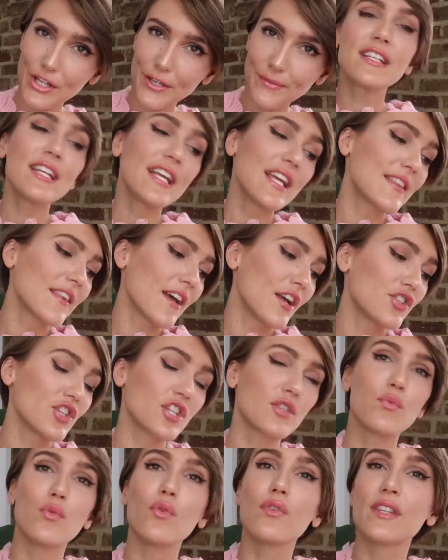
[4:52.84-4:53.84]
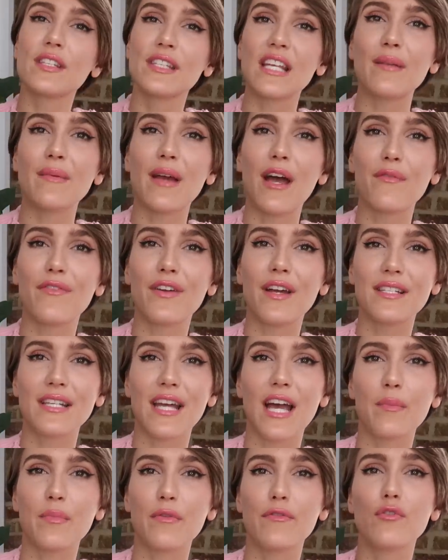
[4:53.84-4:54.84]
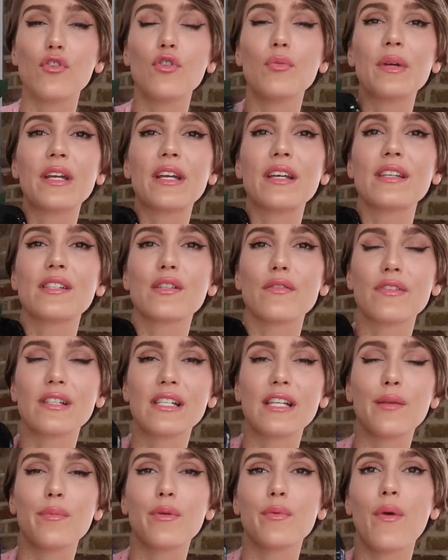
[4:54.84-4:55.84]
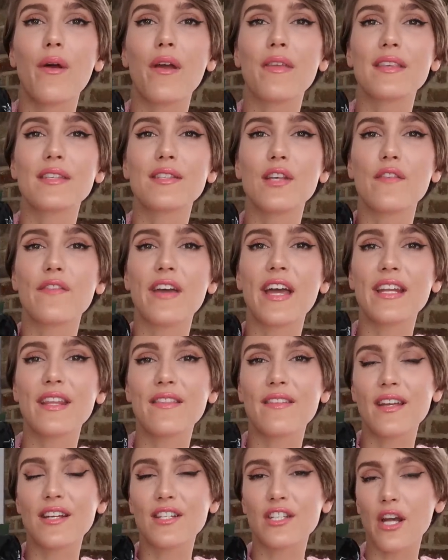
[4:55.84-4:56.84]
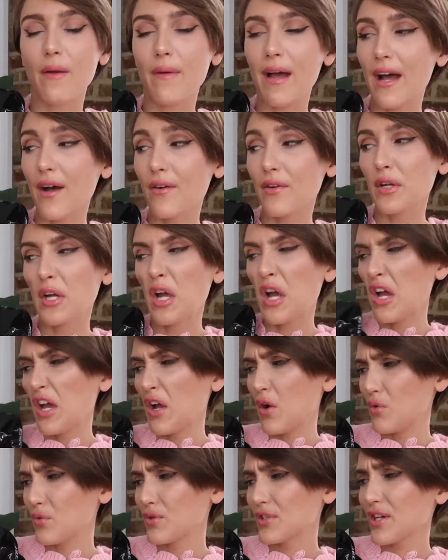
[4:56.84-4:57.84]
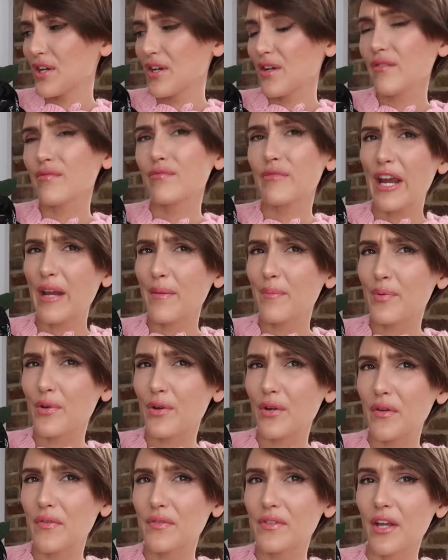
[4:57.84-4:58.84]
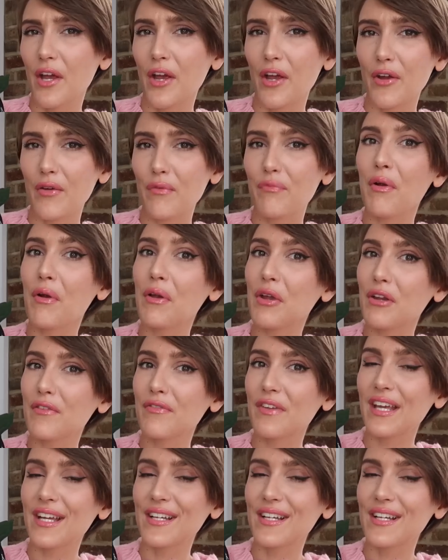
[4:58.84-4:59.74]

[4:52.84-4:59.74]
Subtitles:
do? Underneath, I just wore the same outfit as I had before, because obviously you'd be wearing this over anything to go out. also rainproof, so very good for